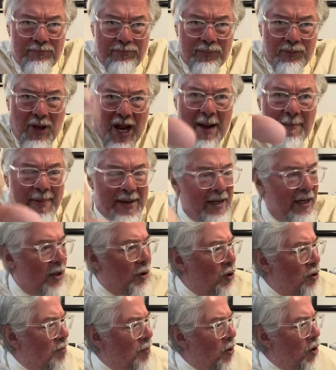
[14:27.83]
Bopping! Le
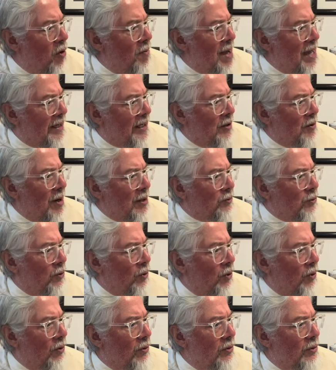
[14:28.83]
doy un poco más. Kino, esto
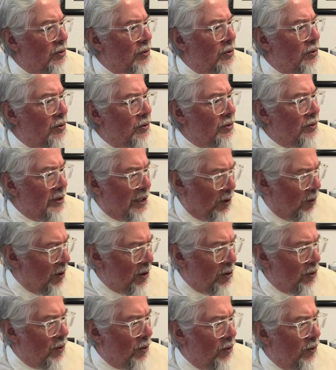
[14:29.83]
no. Le doy
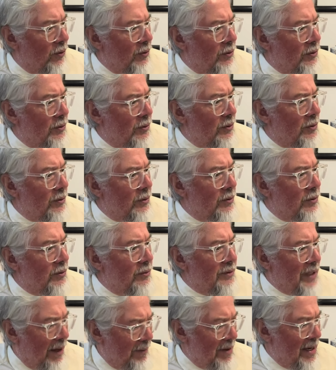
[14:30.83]
o no.
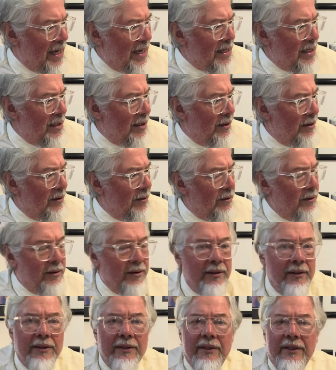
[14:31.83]
¿Está bien ahí?
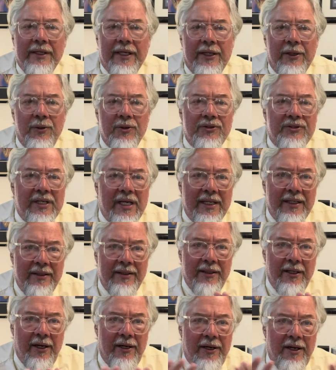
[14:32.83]
Kino said
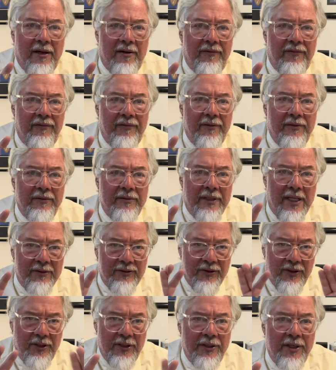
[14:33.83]
enough.
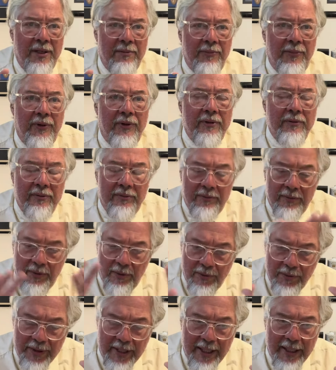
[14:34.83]
That's a good number.
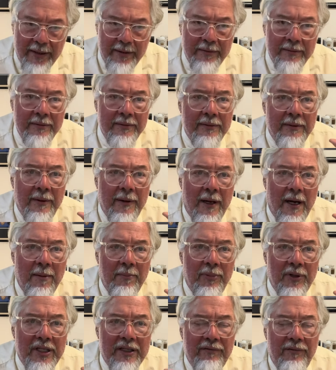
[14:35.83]
Okay.
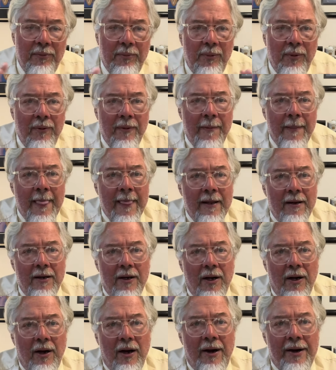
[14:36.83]
Unbelievable.
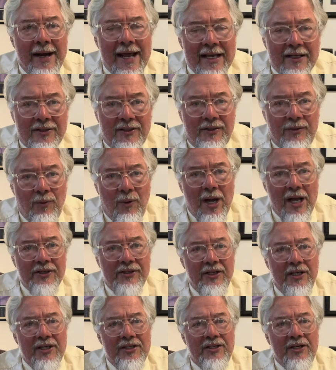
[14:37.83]
Our next
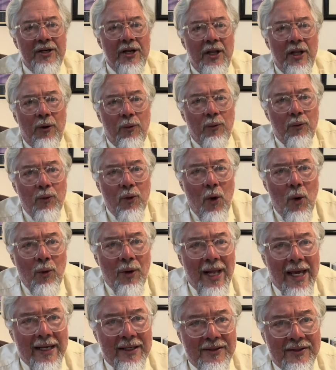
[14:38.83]
watch is another
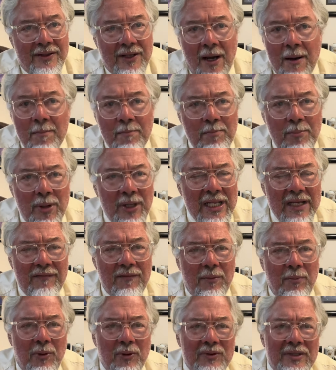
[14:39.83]
Rolex.
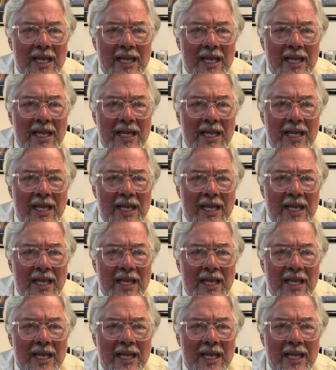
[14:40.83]
Unbelievable.